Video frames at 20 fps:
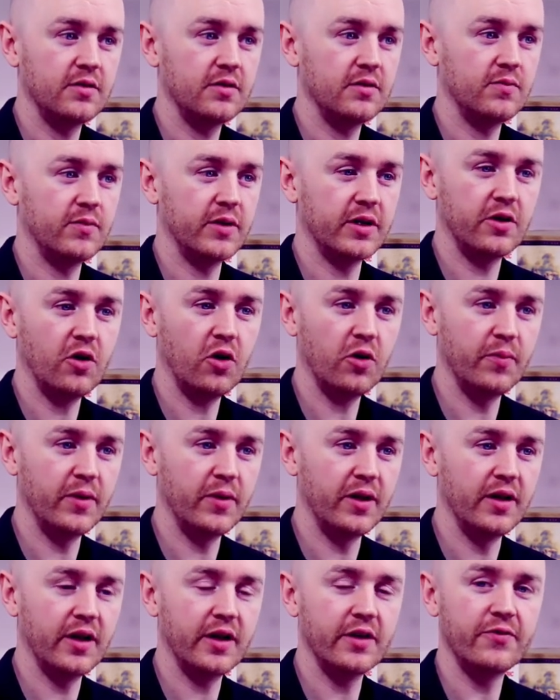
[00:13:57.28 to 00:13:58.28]
oh my God,
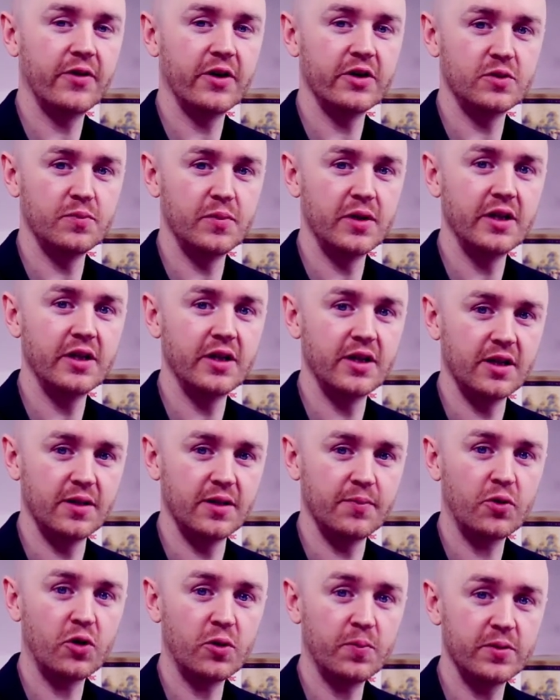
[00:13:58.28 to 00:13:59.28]
my life has meaning
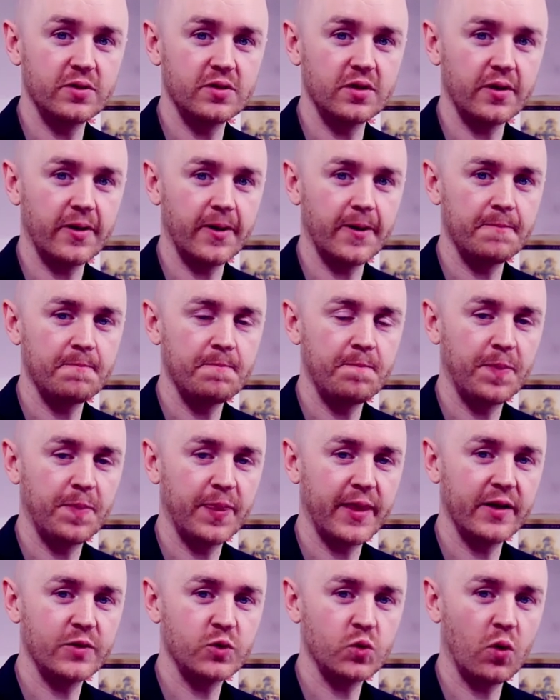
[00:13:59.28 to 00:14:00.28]
and purpose again.
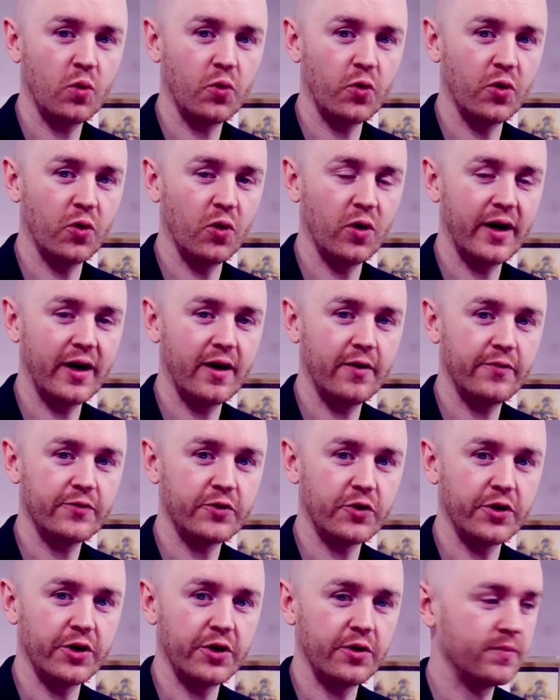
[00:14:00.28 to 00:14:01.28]
That's what we're all
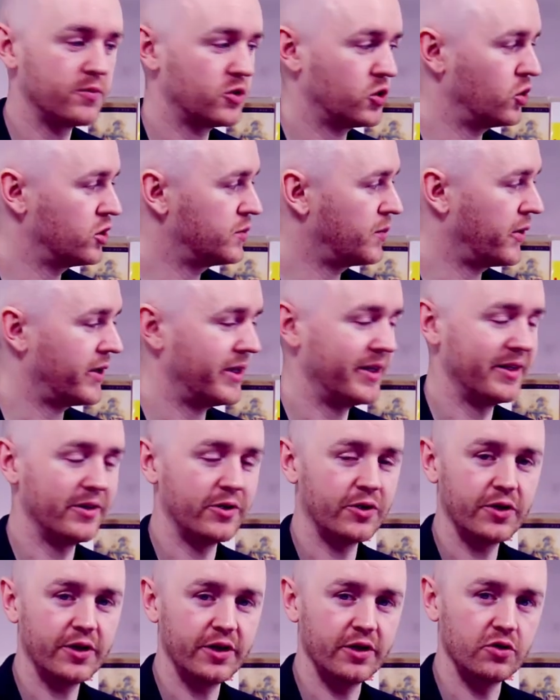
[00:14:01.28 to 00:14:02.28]
after here. So it's about
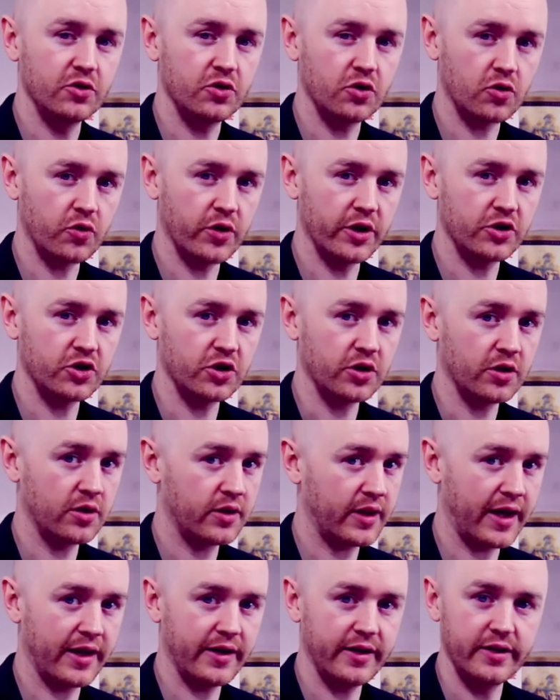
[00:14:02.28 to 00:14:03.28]
inner integration.
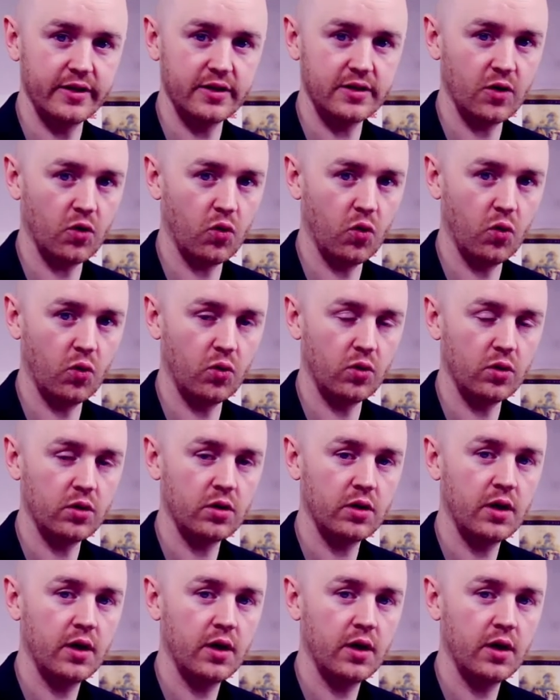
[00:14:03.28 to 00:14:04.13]
That is the whole,